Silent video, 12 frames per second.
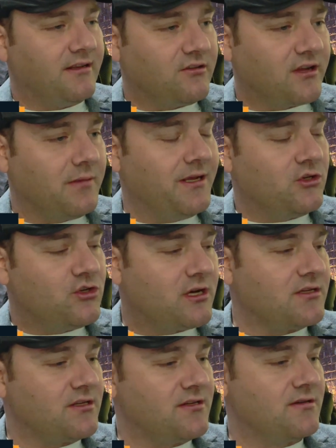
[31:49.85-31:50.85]
It's going to be
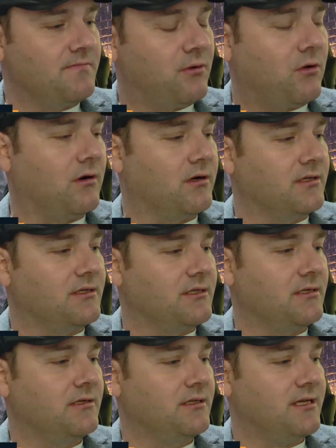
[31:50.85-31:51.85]
just as
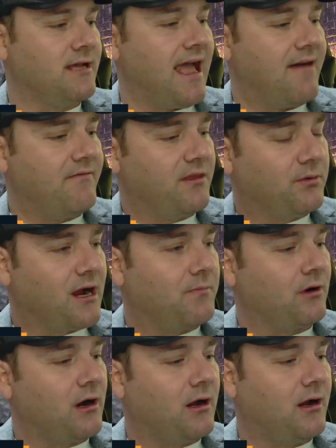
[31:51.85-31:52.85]
important to have the
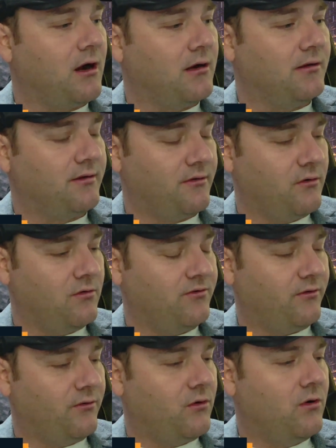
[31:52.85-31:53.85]
proper
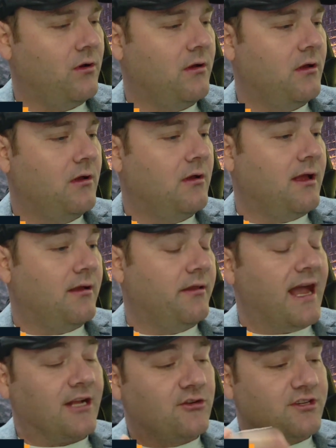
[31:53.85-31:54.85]
to
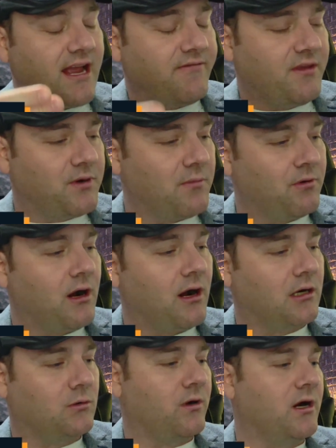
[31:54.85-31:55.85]
not just have the proper
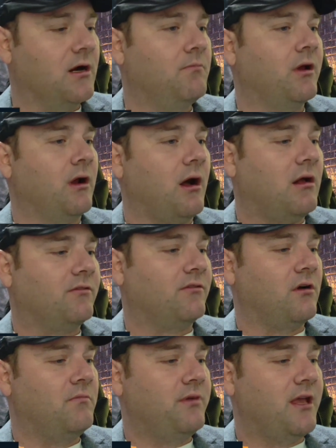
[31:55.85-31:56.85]
hardware, but
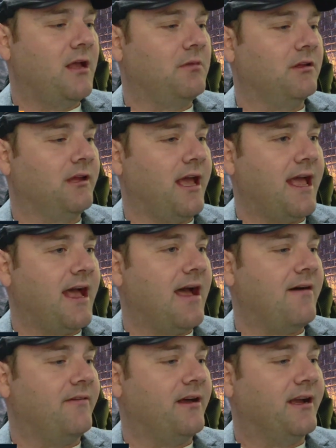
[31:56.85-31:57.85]
also be able to
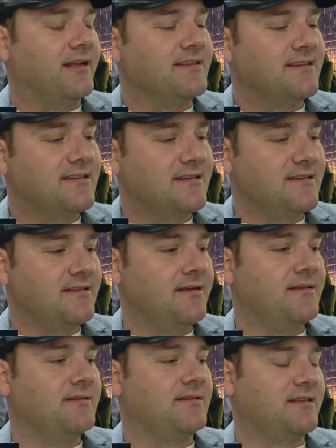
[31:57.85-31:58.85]
have a
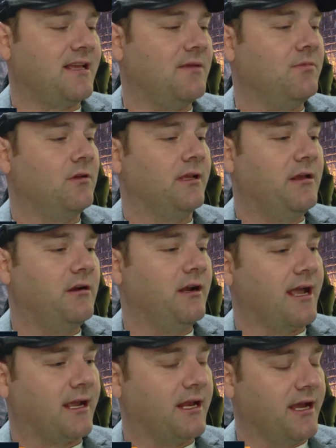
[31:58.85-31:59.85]
consistent, stable
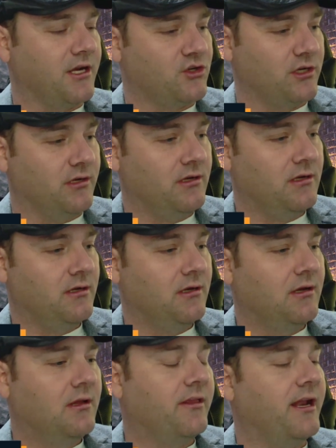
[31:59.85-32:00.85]
internet connection
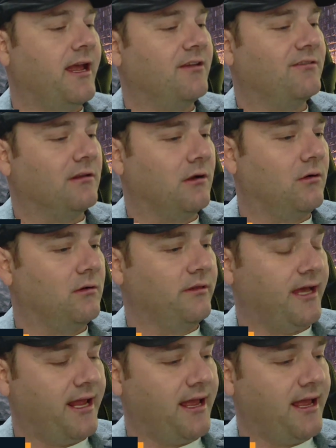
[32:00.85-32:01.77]
that has low